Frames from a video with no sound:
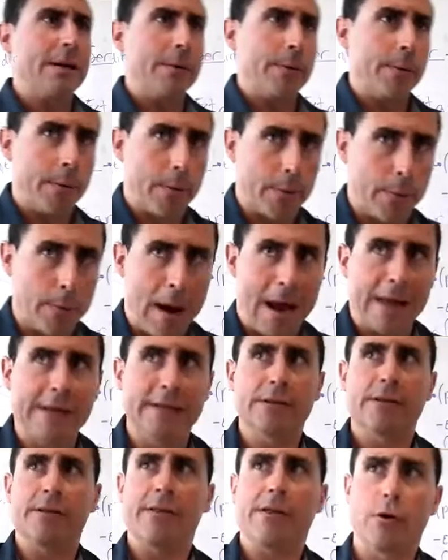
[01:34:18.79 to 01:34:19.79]

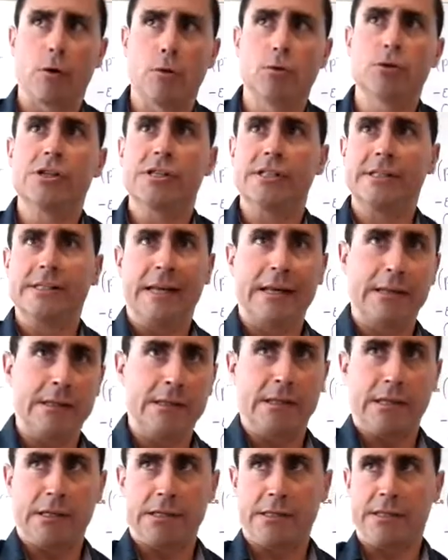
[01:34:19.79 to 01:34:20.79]
write their own
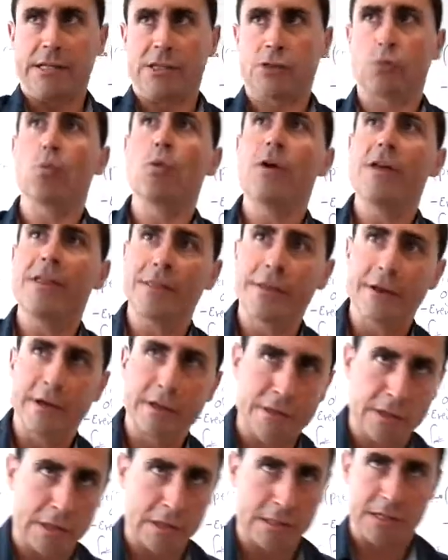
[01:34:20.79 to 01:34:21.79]
sentences with their
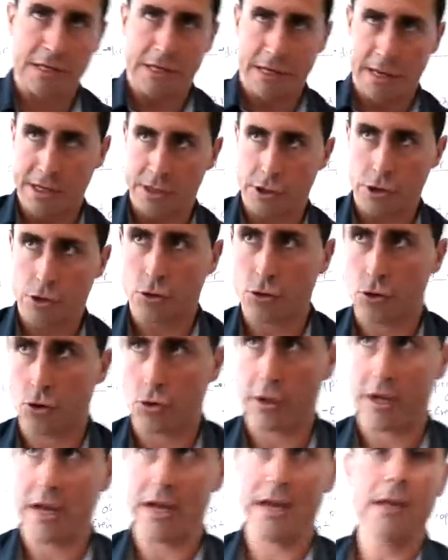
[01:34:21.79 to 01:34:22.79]
translations,
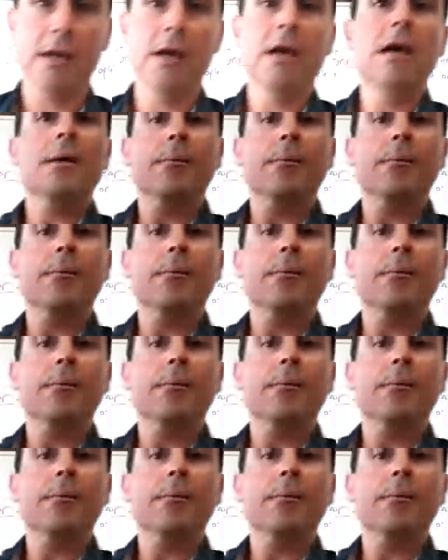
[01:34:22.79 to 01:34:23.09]
okay?